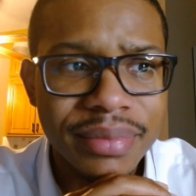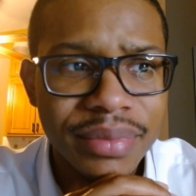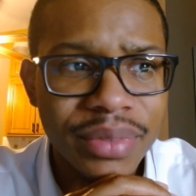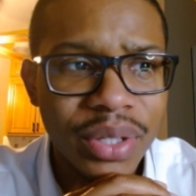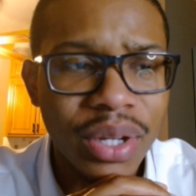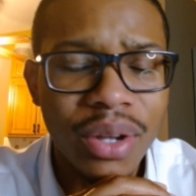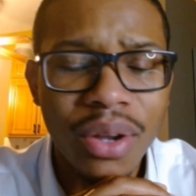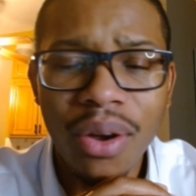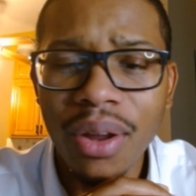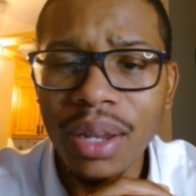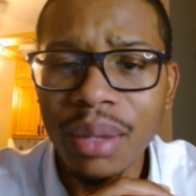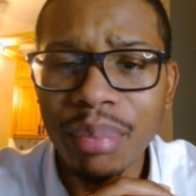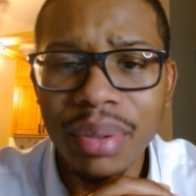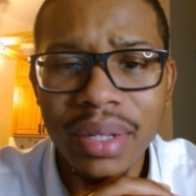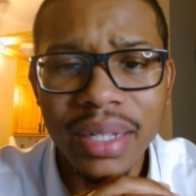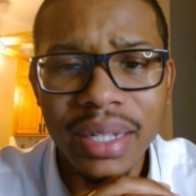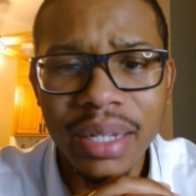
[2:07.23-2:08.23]
You could call it
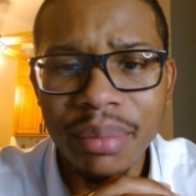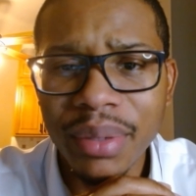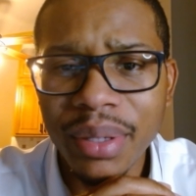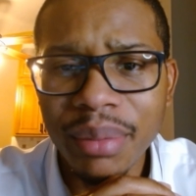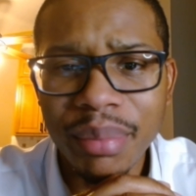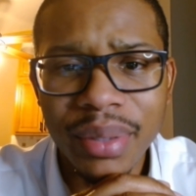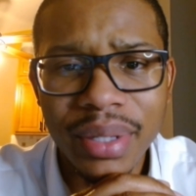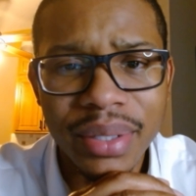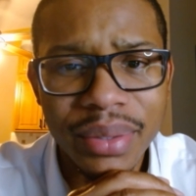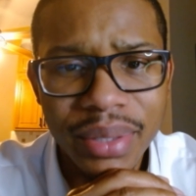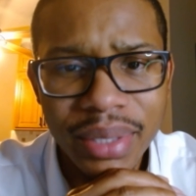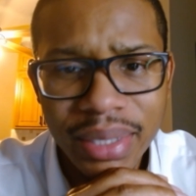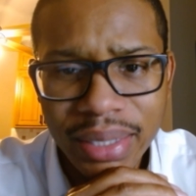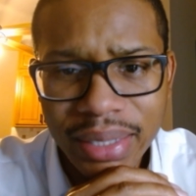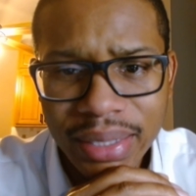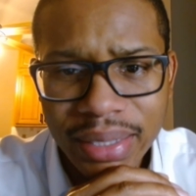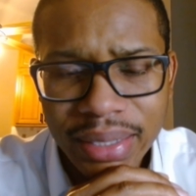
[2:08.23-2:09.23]
polygamy, but
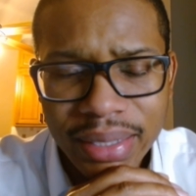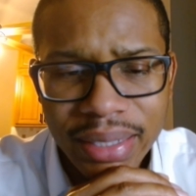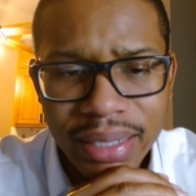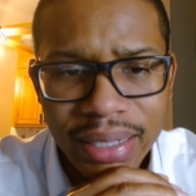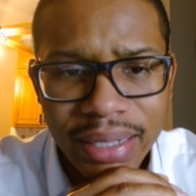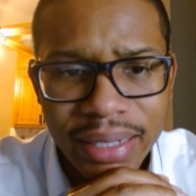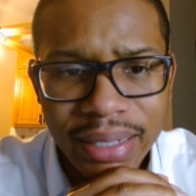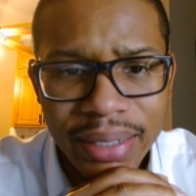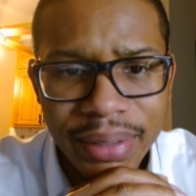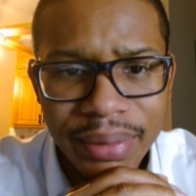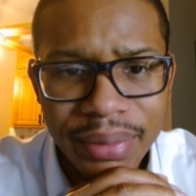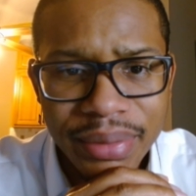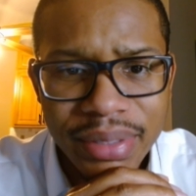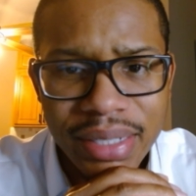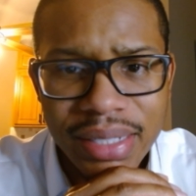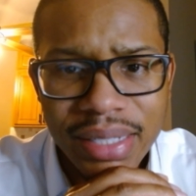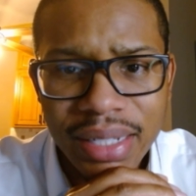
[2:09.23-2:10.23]

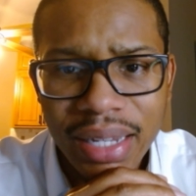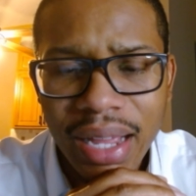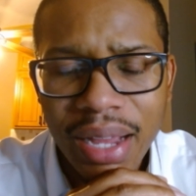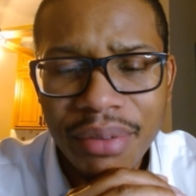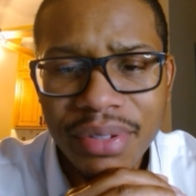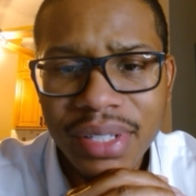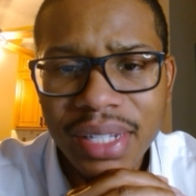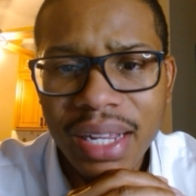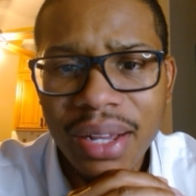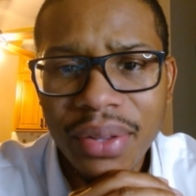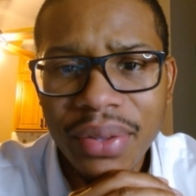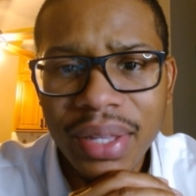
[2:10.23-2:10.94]
just a lifestyle